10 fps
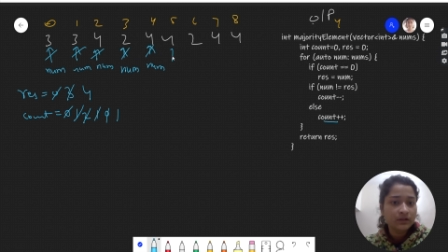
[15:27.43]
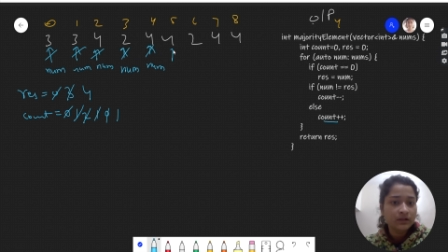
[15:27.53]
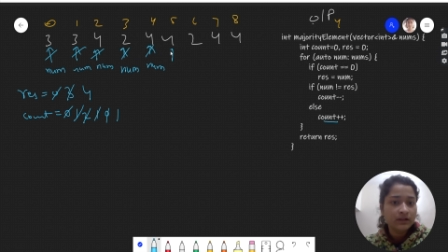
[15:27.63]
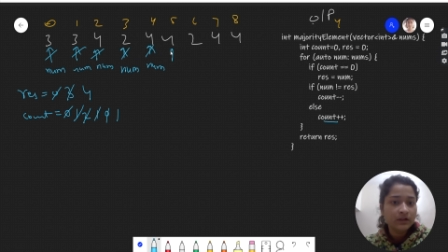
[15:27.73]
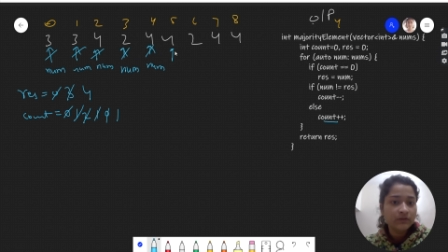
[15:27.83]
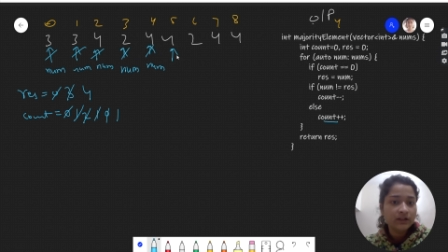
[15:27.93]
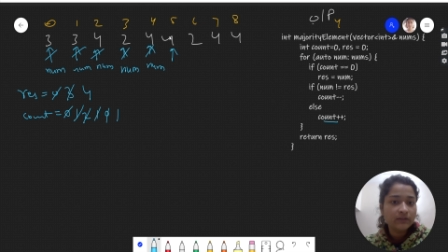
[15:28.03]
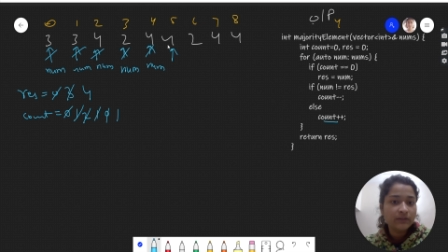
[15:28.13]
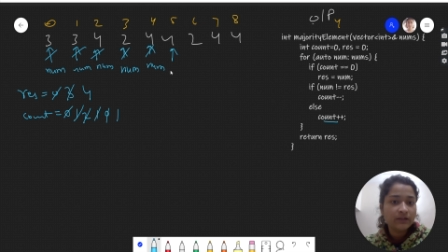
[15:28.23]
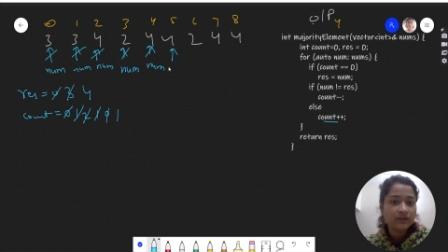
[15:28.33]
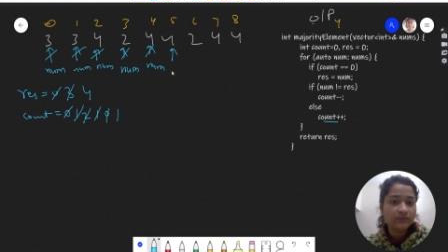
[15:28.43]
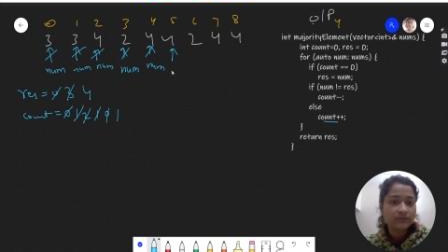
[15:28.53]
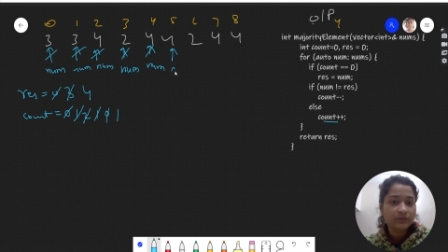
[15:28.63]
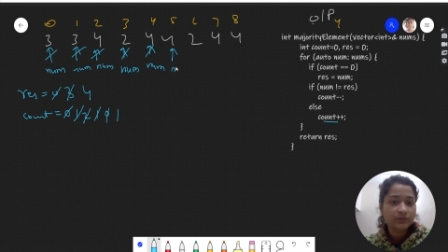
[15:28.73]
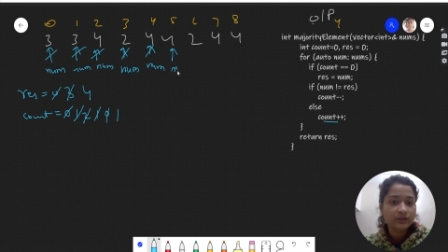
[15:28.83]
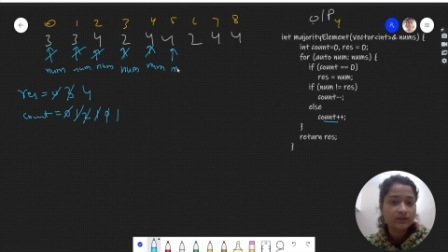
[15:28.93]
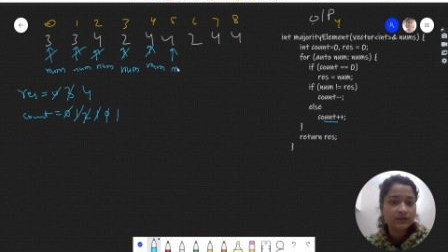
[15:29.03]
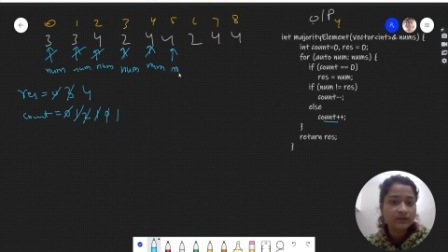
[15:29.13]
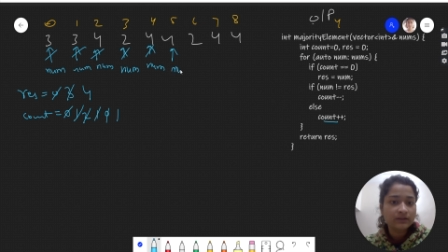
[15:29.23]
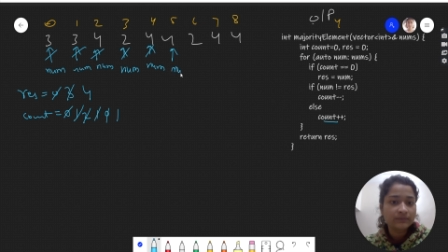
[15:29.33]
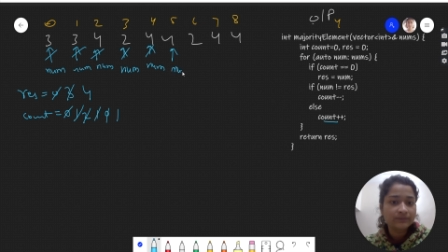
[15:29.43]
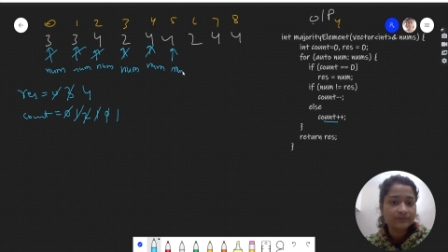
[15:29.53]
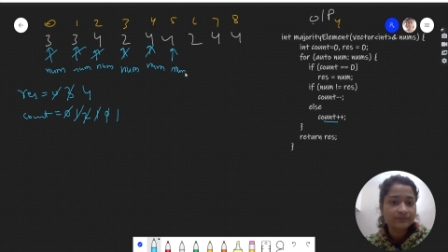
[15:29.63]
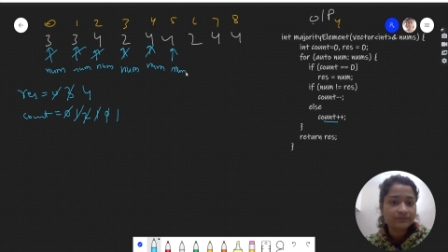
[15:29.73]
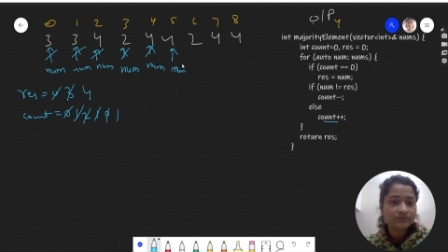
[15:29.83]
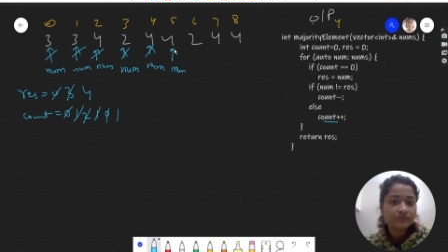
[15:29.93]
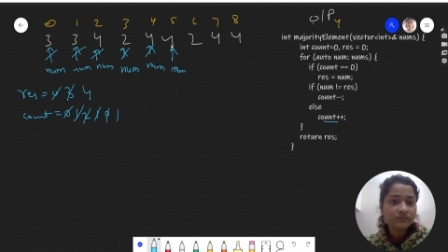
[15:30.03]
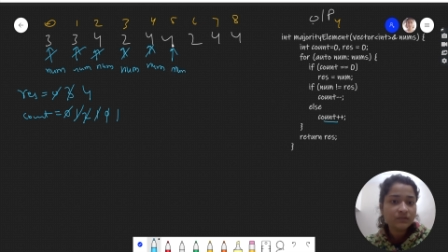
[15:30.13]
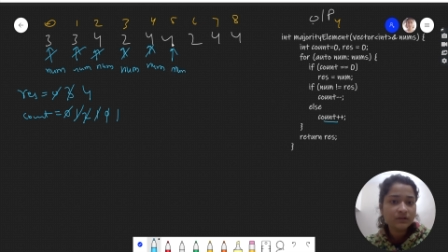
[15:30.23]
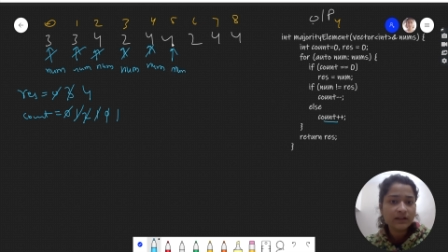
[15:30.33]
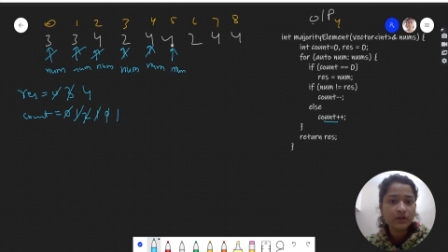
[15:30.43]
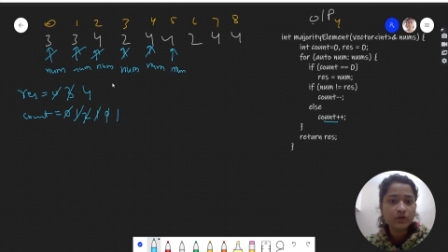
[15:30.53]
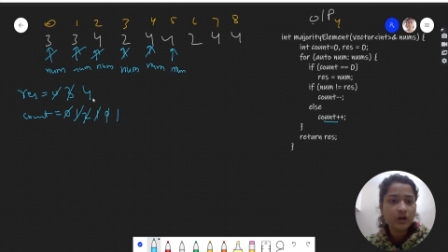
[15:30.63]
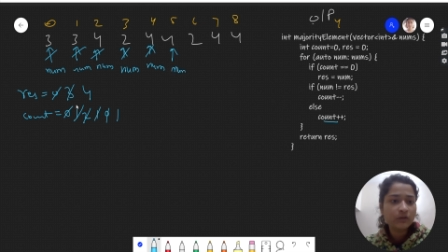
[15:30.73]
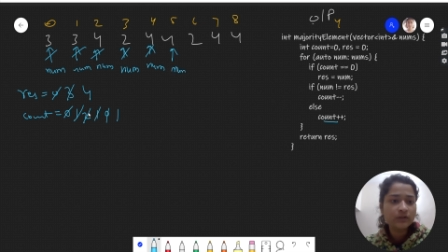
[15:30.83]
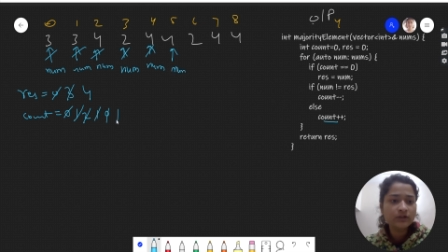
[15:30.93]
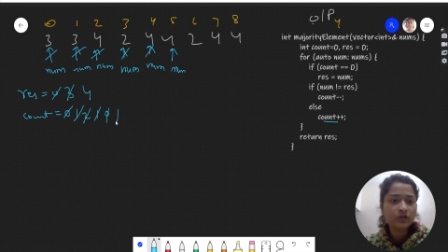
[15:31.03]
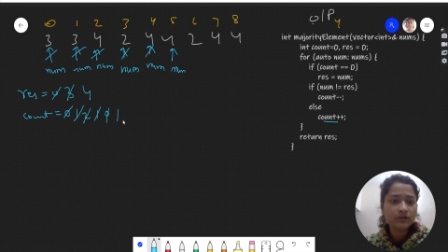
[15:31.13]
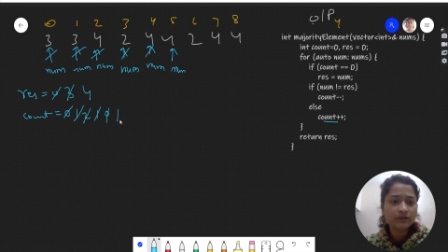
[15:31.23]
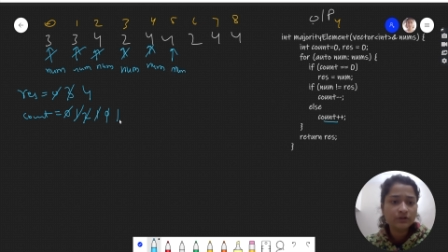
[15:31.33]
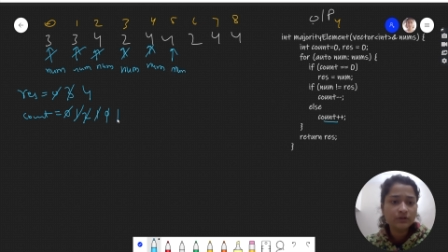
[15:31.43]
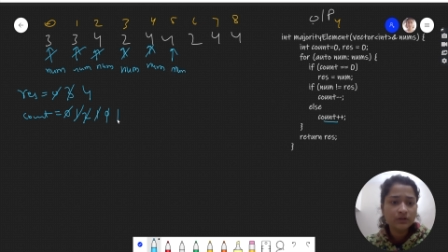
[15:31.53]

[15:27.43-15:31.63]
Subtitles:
Now we come here to this. Now count is not 0.